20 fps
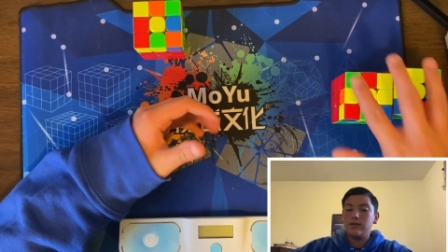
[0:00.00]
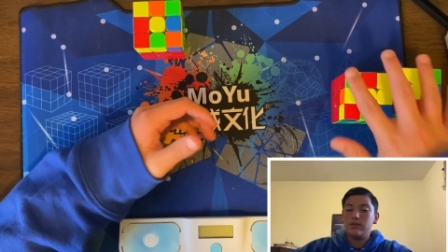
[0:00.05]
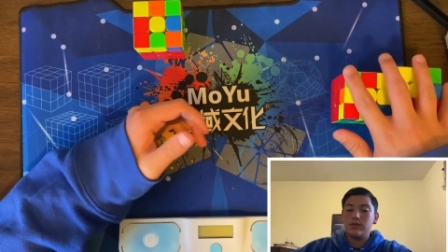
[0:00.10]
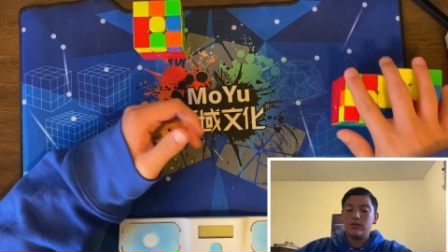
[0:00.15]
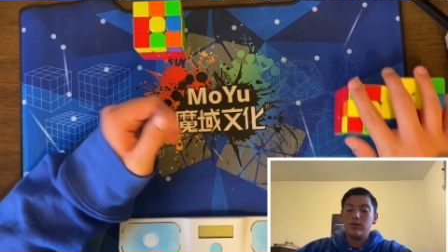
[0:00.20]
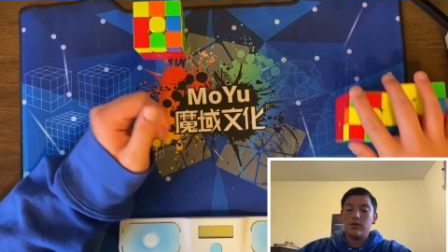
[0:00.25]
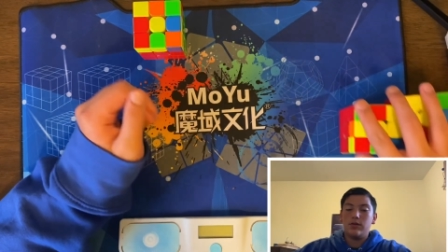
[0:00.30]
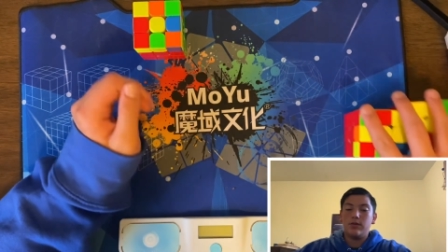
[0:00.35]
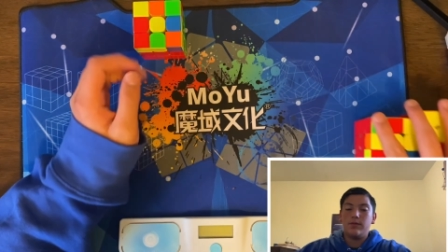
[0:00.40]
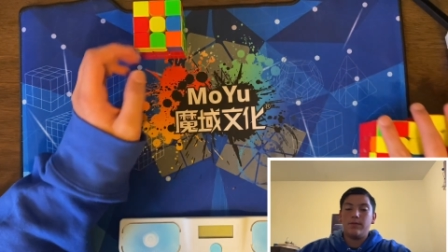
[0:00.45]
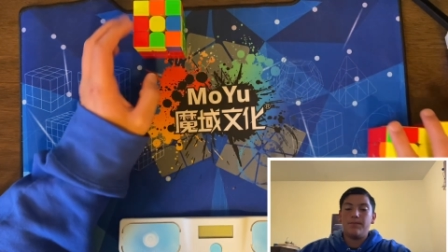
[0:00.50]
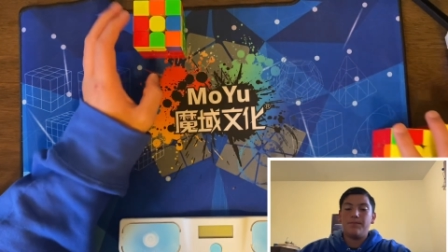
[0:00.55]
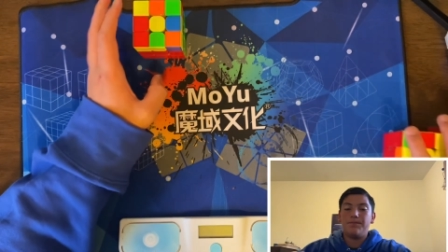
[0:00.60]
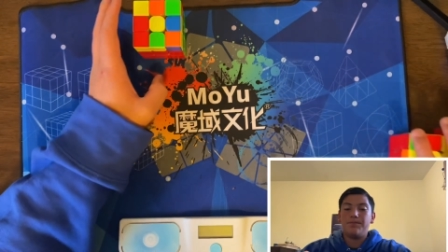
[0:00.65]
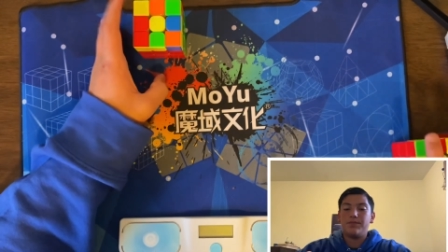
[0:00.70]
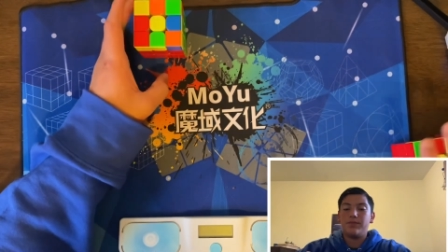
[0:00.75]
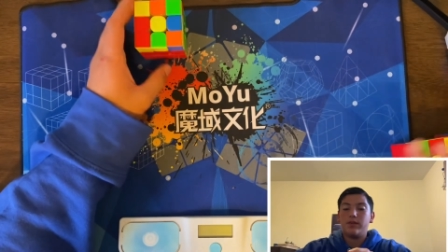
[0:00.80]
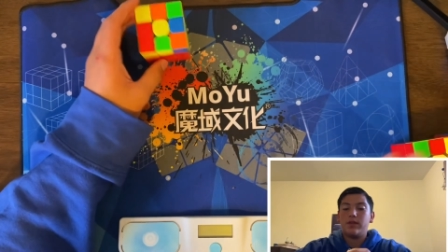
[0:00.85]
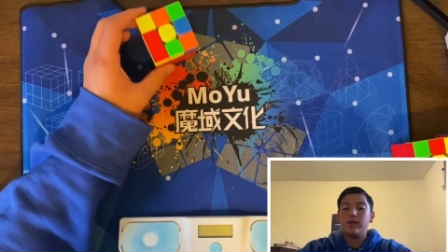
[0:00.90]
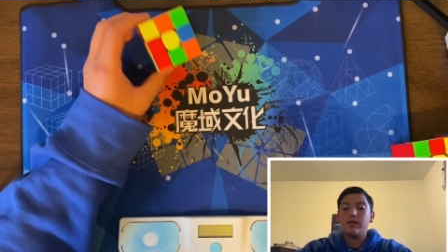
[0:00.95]
And
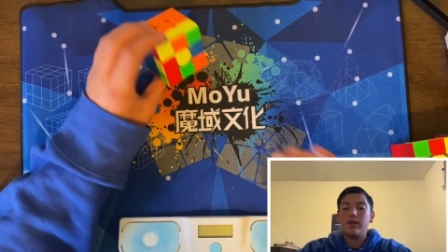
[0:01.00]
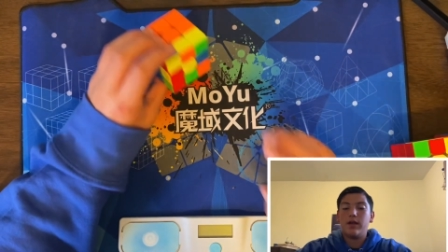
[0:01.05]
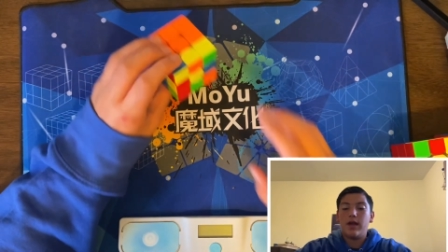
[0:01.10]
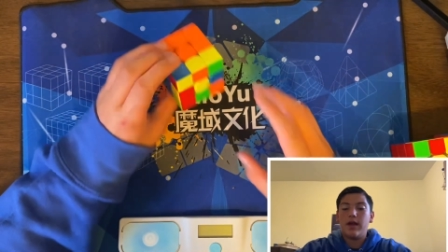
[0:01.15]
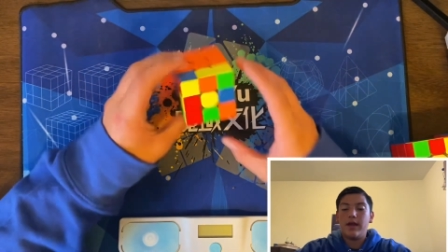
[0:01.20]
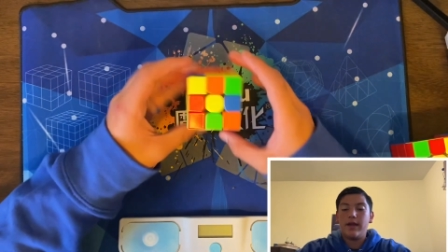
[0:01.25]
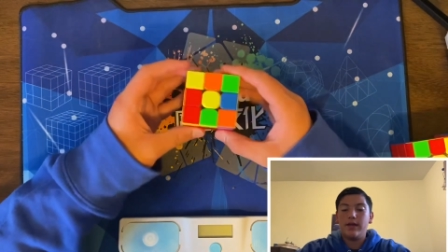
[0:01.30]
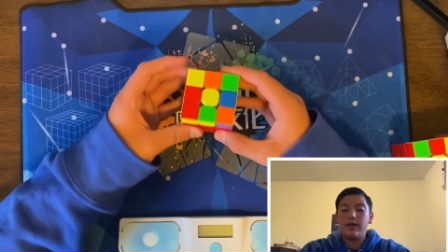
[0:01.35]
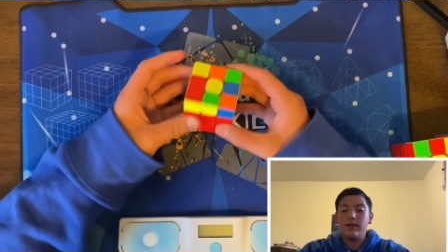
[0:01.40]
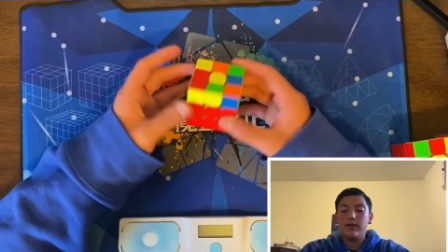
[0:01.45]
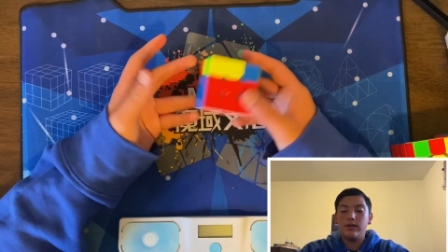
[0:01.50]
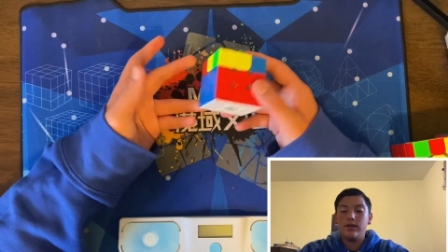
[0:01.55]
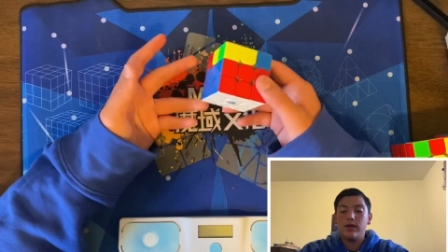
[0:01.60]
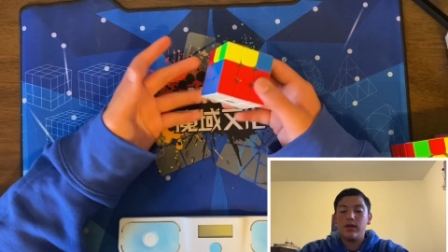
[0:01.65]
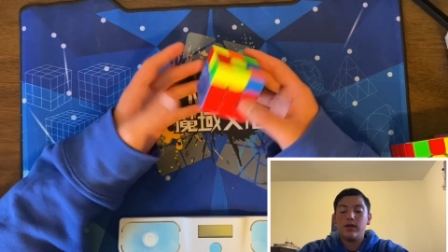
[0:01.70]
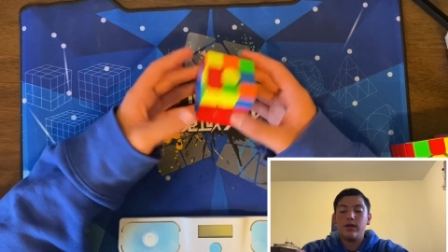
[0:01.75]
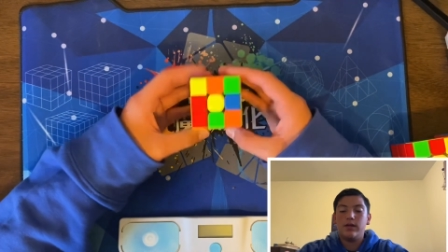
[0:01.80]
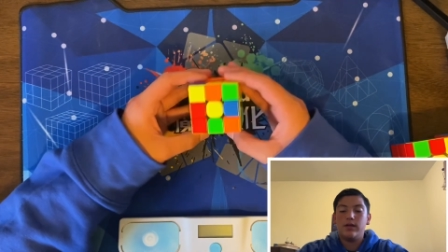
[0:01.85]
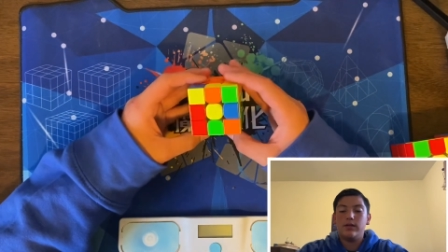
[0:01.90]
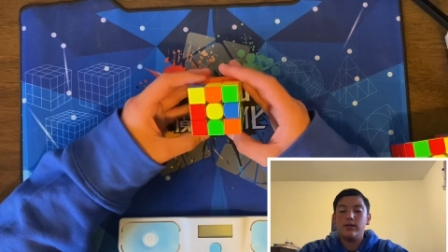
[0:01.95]
so I
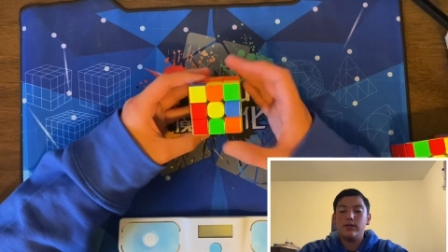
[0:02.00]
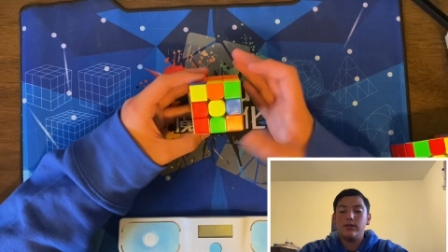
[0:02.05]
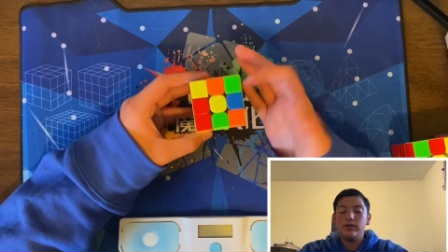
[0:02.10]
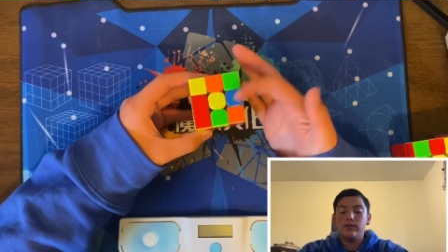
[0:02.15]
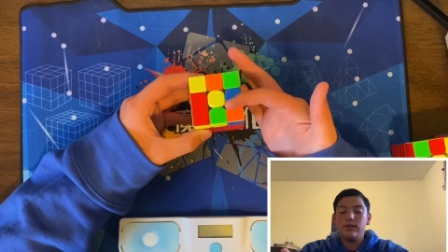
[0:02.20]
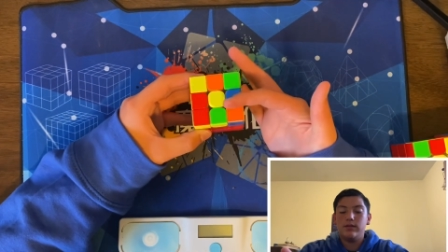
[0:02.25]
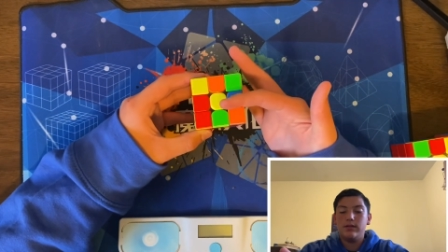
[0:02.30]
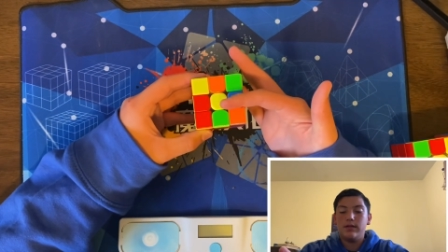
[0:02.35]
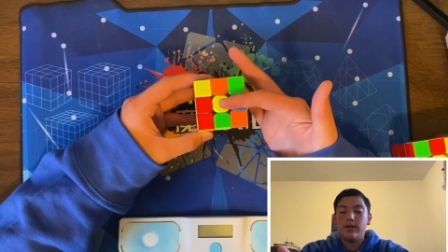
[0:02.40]
got